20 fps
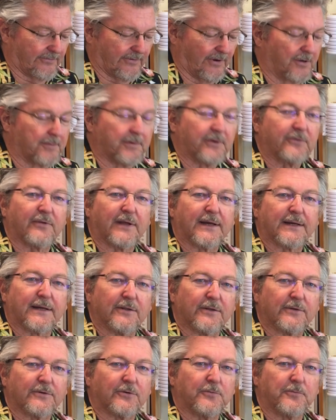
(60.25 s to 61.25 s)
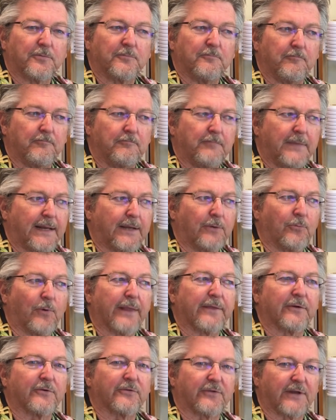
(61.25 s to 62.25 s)
almost like a little mini
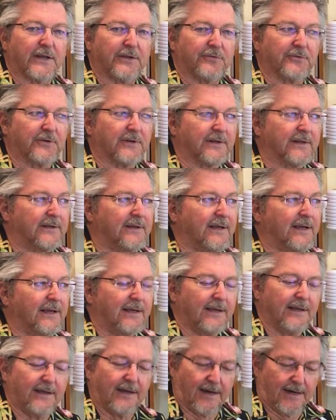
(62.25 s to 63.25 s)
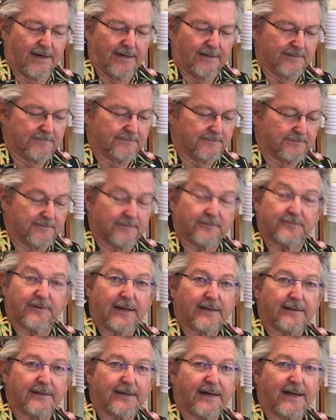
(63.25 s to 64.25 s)
weather station.
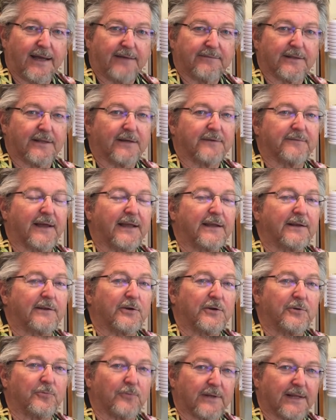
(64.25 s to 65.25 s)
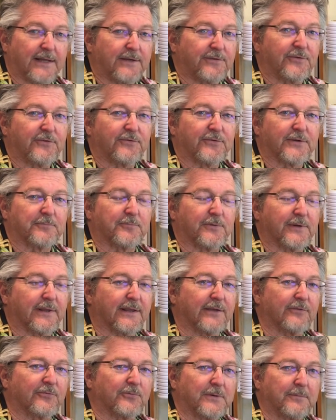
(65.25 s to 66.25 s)
Frankly, I have a love-hate relationship with
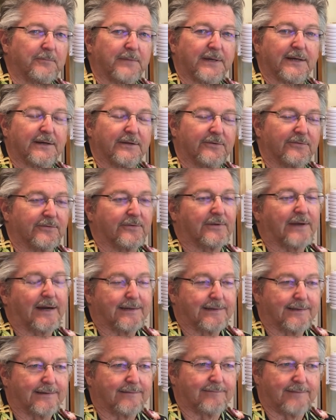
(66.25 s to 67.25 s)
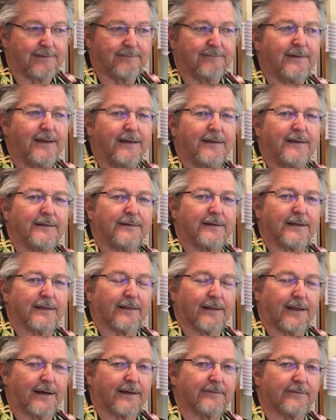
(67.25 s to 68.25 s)
this one because I did a
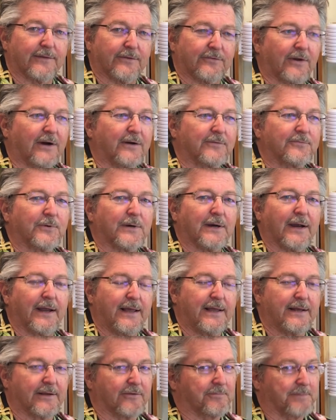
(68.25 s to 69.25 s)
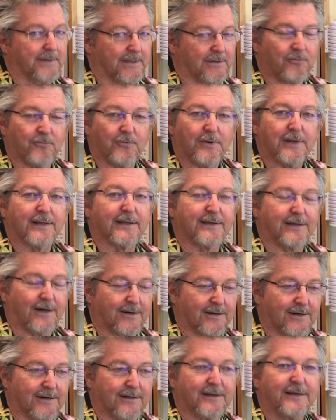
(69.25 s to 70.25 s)
lot of the software, and it's been really
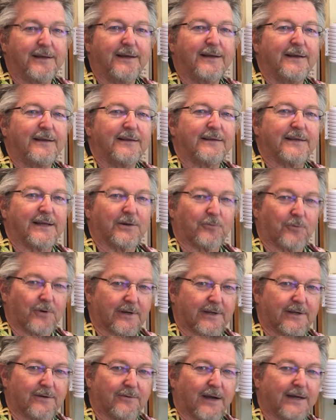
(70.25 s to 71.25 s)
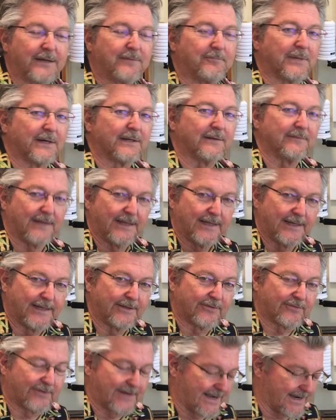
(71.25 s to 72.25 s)
hard to get working right, but it
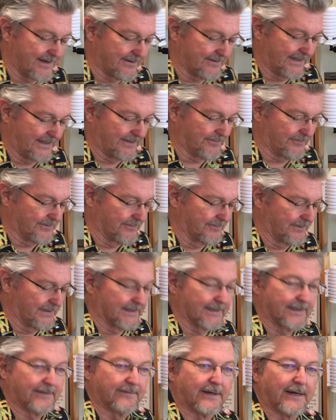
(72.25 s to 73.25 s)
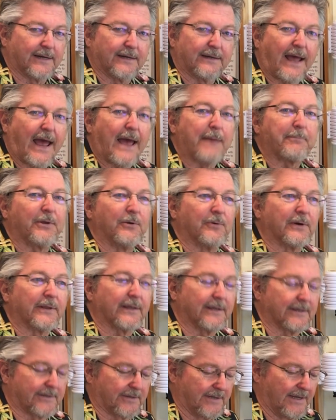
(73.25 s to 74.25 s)
is now, and we're really happy with
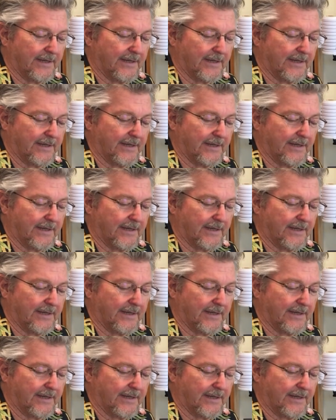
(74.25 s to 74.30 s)
it.